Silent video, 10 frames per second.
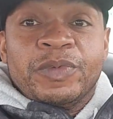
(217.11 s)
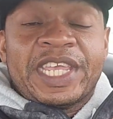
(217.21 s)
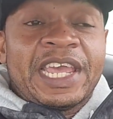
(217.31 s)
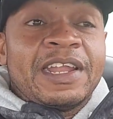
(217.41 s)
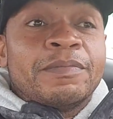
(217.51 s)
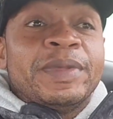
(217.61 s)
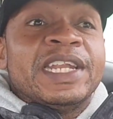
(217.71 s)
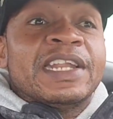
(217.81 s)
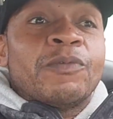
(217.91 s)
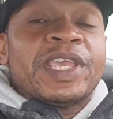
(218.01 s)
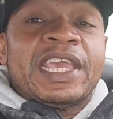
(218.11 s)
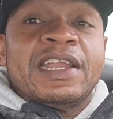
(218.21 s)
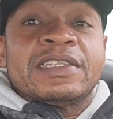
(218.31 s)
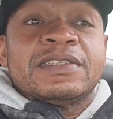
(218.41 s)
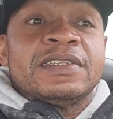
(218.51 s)
We cannot
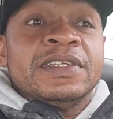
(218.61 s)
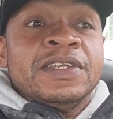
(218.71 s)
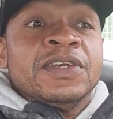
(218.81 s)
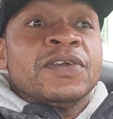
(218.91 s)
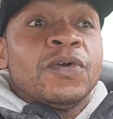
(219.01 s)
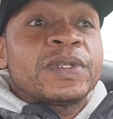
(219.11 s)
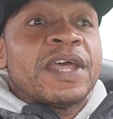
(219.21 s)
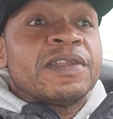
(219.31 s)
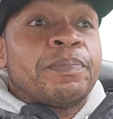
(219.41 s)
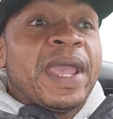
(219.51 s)
go down the